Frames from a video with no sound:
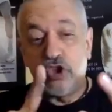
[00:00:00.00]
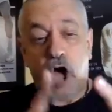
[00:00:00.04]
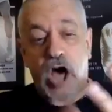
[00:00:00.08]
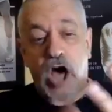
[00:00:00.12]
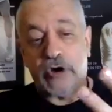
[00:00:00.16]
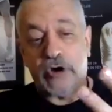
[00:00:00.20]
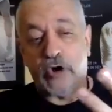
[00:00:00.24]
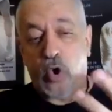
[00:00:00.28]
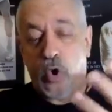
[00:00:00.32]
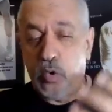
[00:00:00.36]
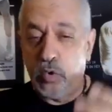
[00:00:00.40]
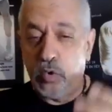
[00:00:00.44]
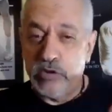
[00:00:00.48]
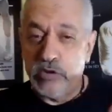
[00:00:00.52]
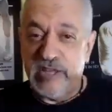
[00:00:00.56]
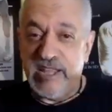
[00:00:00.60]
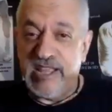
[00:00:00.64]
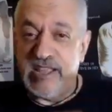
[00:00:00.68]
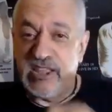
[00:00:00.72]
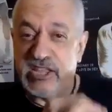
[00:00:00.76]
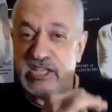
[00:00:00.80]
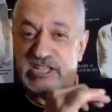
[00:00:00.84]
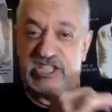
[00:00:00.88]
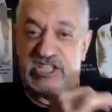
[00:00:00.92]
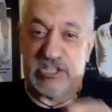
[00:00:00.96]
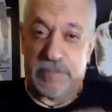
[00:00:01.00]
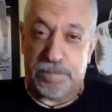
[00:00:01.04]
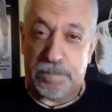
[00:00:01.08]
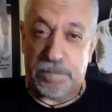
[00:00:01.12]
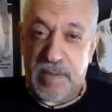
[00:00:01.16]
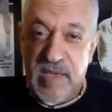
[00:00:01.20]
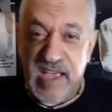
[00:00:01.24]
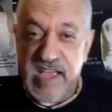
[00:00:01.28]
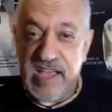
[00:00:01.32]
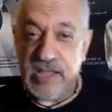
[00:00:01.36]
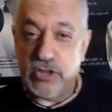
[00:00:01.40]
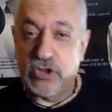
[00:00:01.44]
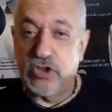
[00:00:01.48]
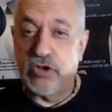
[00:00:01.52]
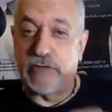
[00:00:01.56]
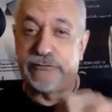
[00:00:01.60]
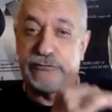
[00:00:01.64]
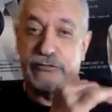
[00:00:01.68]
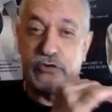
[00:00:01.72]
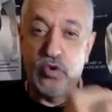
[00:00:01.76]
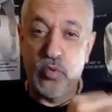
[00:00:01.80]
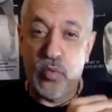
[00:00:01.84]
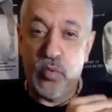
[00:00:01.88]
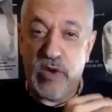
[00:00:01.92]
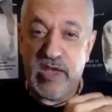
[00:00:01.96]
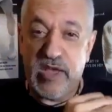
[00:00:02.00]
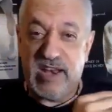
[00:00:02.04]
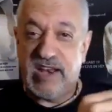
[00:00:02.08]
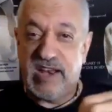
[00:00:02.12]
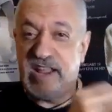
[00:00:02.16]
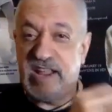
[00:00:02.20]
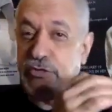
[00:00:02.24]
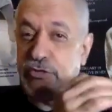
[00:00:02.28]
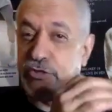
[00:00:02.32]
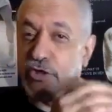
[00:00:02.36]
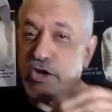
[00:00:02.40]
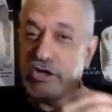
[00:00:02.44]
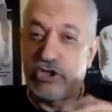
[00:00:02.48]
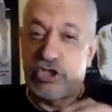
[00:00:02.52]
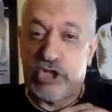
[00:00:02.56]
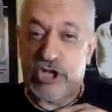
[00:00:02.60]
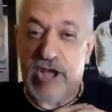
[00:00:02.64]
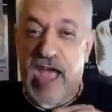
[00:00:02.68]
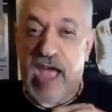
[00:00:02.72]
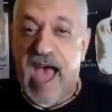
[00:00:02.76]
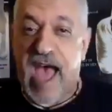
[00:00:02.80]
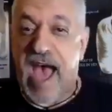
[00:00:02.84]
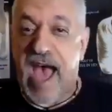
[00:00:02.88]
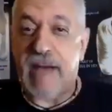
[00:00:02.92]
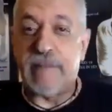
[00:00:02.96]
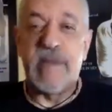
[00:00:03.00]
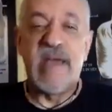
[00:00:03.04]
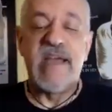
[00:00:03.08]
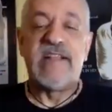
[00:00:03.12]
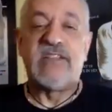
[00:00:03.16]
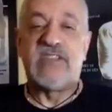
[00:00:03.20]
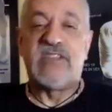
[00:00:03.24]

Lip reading: Not only the speed, the fluidity, the jab,